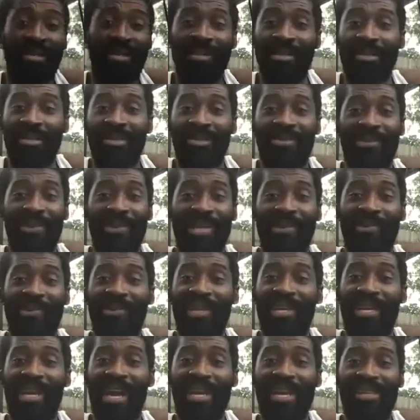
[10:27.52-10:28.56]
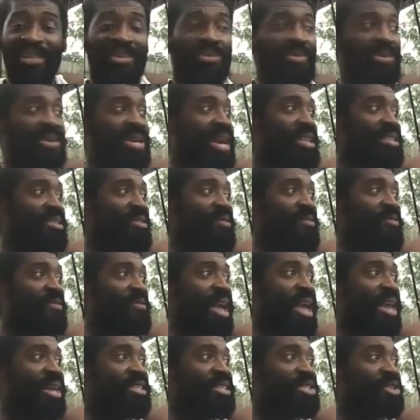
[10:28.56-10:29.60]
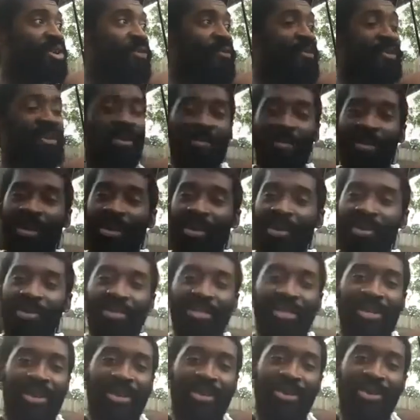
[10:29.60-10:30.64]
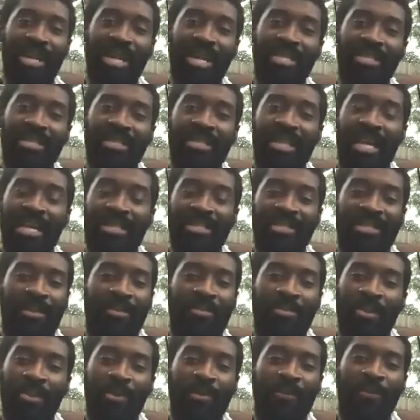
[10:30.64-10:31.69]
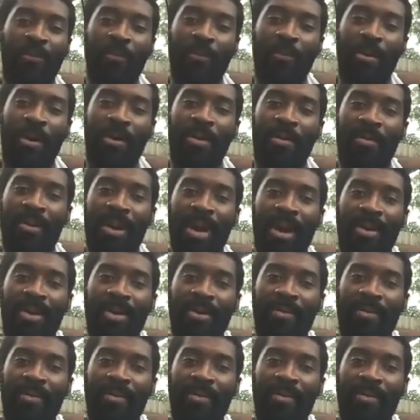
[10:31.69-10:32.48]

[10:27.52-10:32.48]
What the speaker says: we got the advantage over them, So that's the beautiful part about it.